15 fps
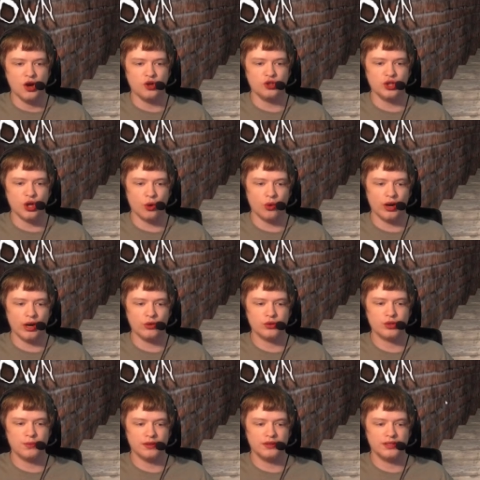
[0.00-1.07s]
Nowhere
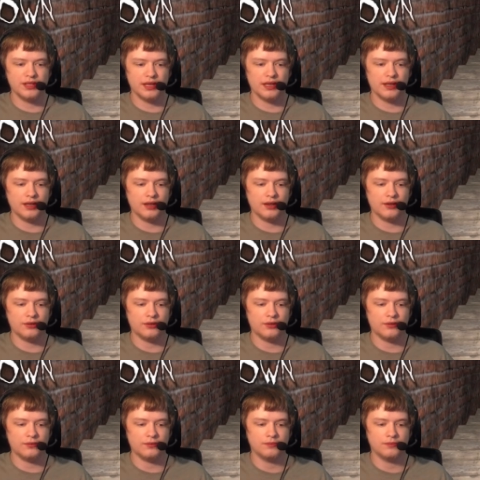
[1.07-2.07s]
else but down.